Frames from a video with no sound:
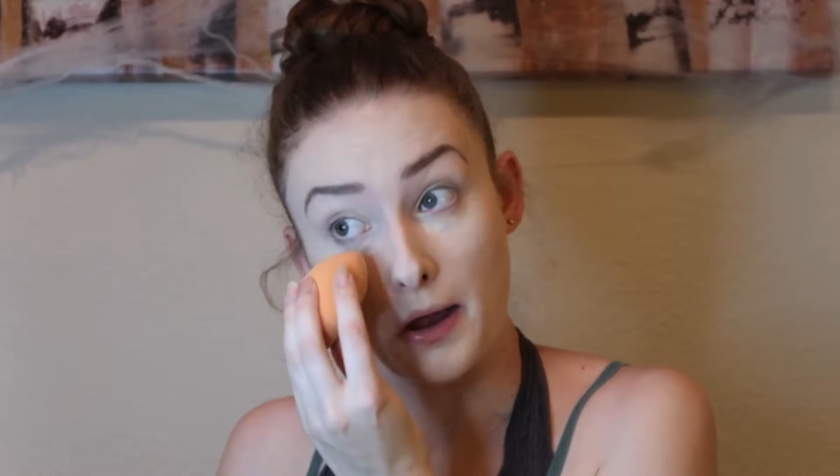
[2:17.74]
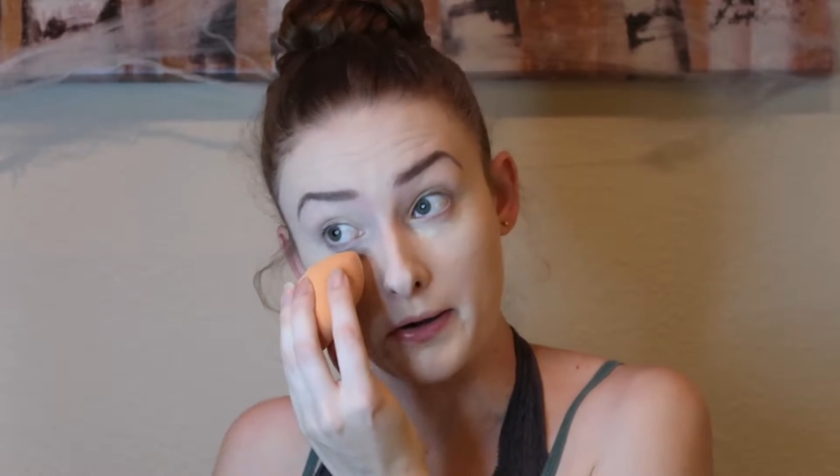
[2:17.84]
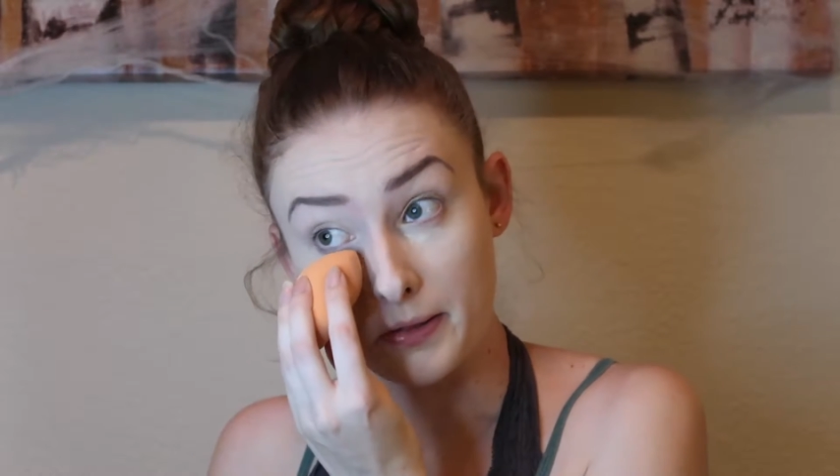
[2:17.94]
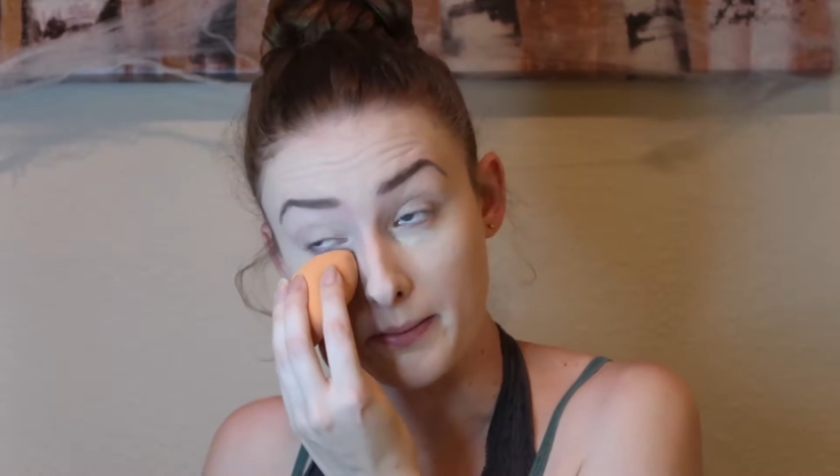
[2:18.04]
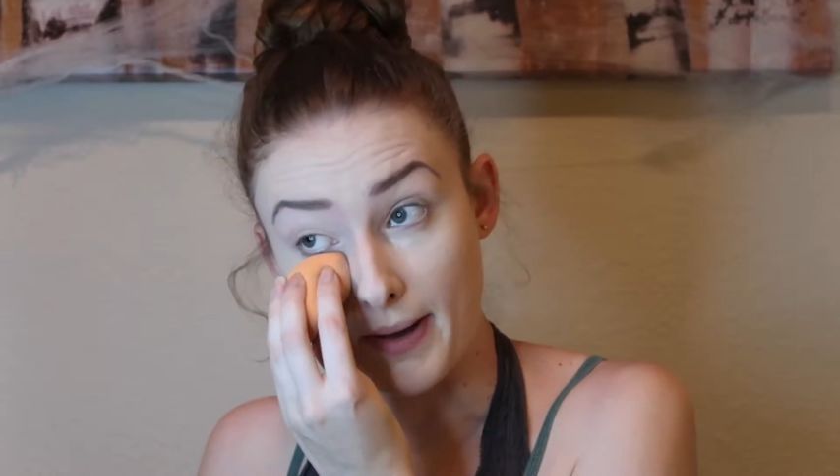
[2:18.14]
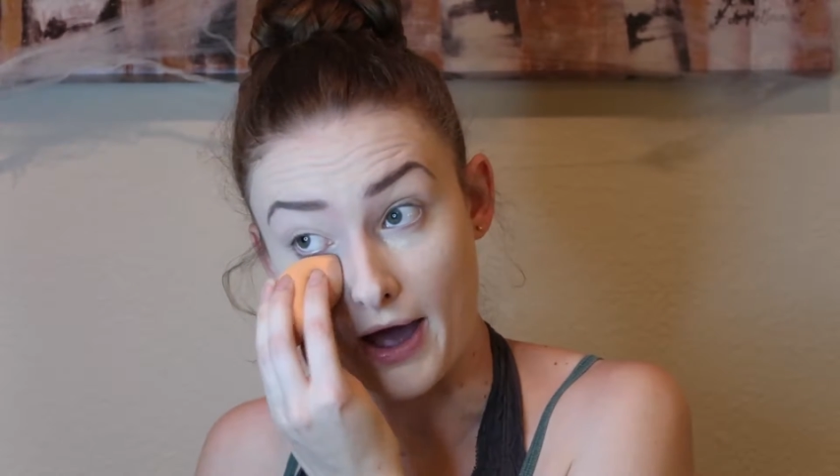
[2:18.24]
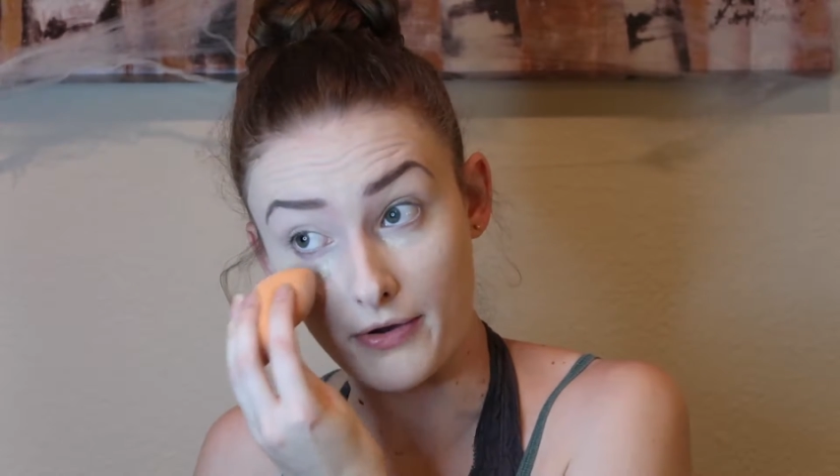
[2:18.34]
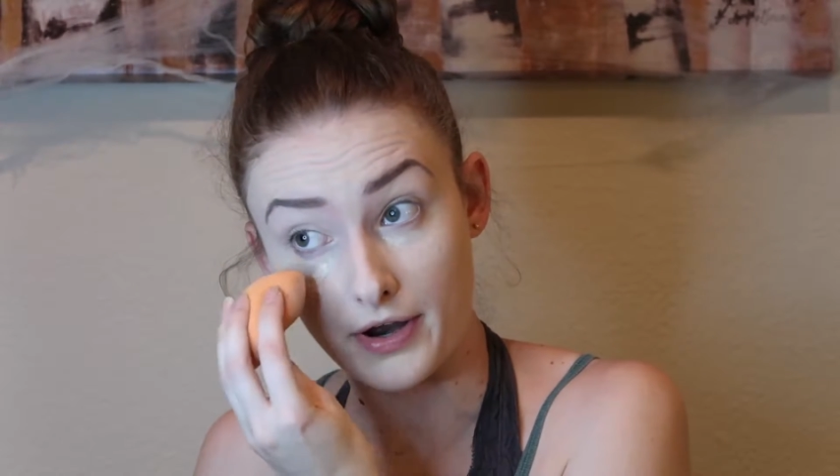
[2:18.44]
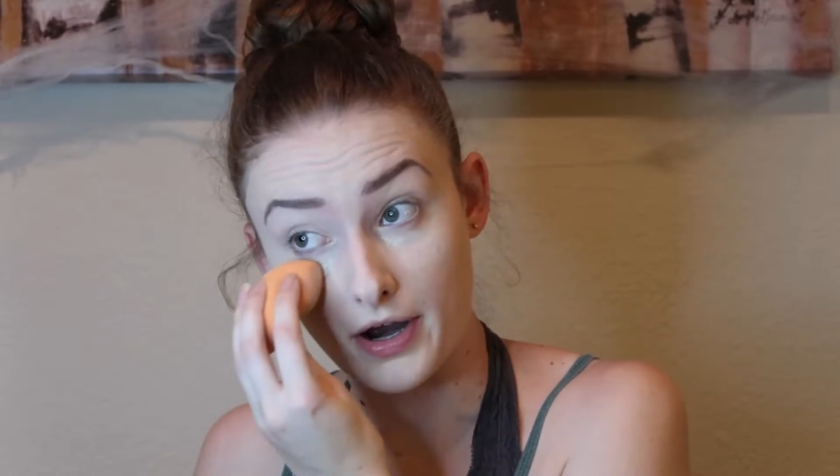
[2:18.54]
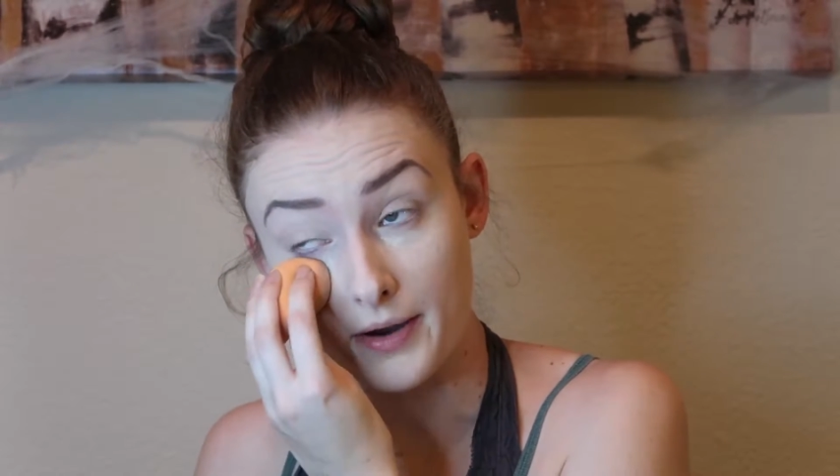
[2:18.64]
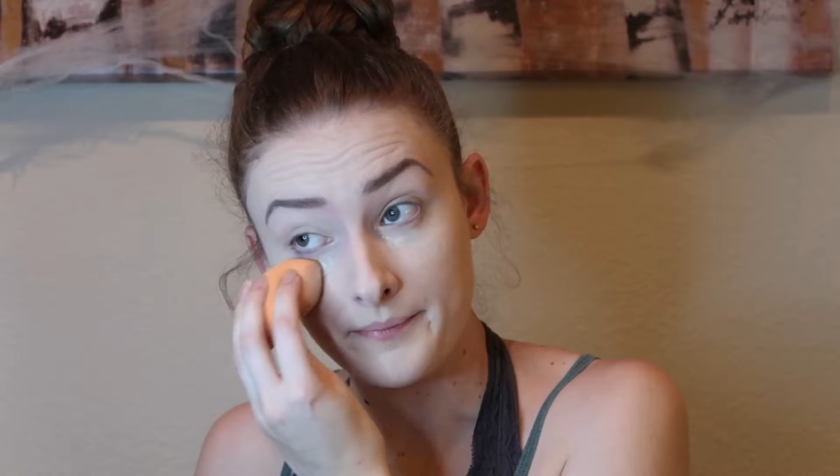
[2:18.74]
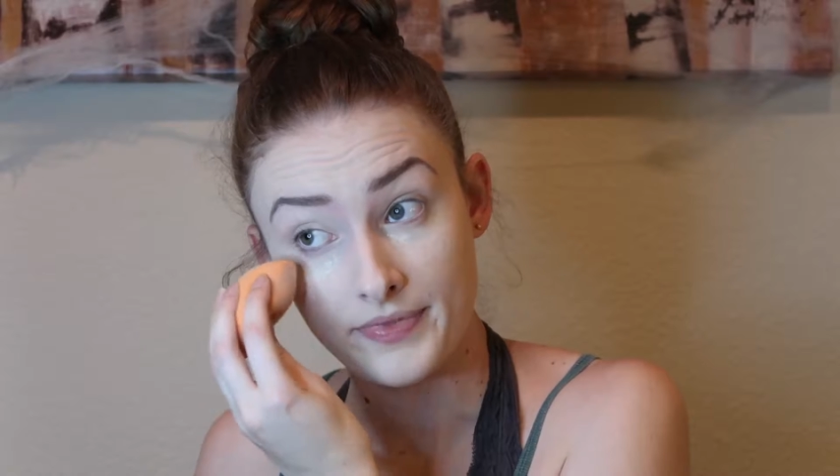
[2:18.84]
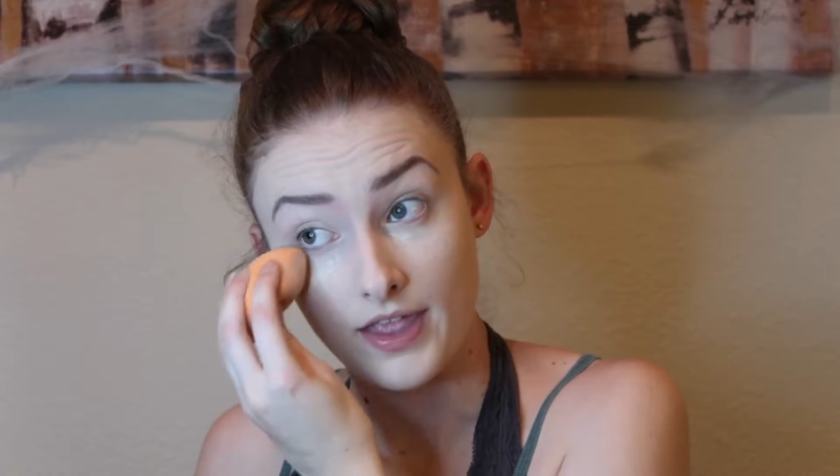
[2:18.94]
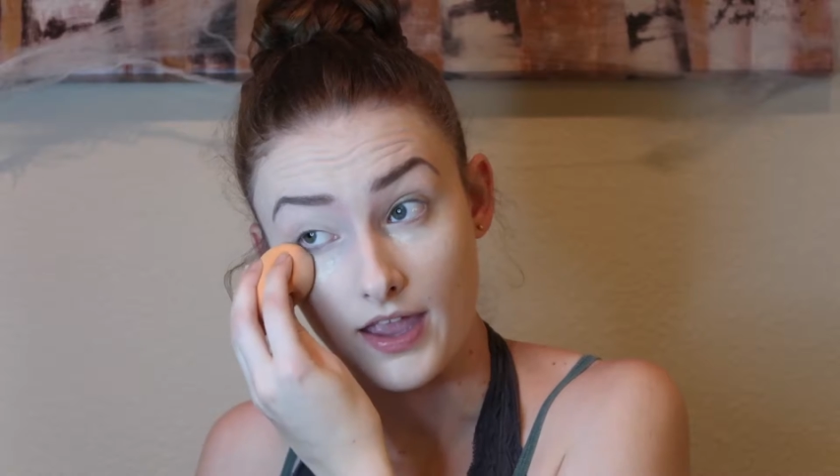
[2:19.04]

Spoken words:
under the powder,